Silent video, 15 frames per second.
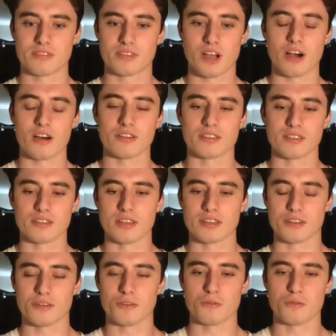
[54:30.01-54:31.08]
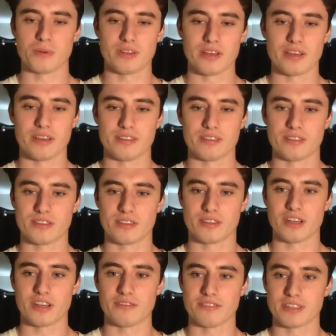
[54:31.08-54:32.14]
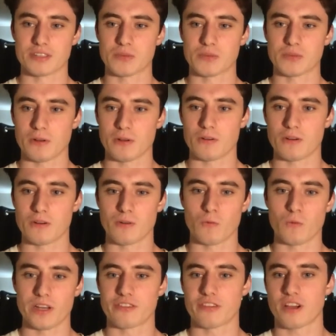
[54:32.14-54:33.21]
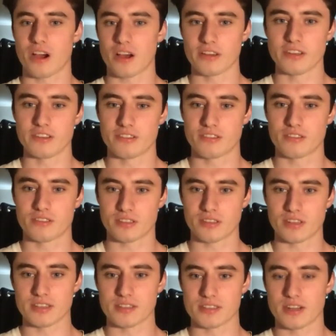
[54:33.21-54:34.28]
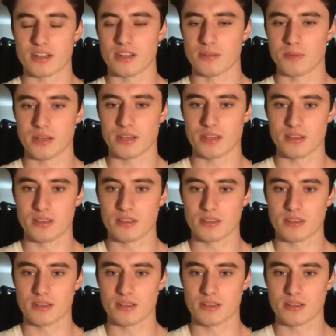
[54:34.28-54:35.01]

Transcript: gone to this open day to kind of explore which college to necessarily pick.